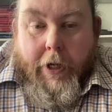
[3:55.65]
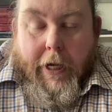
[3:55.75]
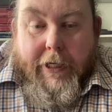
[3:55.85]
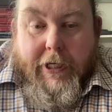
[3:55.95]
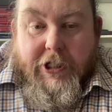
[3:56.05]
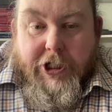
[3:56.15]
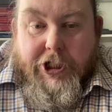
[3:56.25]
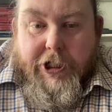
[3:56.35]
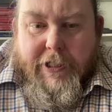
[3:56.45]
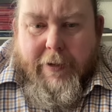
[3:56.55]
And
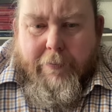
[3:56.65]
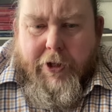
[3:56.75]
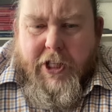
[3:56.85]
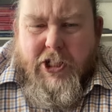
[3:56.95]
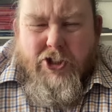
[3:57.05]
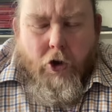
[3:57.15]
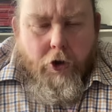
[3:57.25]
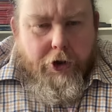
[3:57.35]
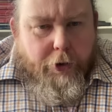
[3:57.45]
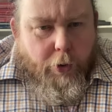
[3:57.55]
condition is something that's
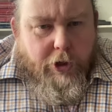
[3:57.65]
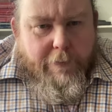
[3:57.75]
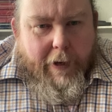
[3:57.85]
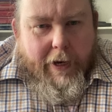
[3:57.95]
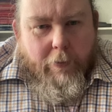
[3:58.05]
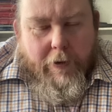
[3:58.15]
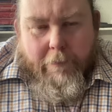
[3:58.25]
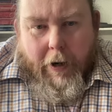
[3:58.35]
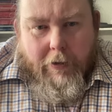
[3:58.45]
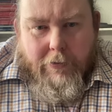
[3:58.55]
not thought about with
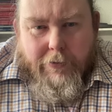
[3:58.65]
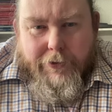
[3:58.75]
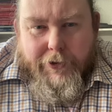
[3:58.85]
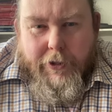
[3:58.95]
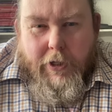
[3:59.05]
buckles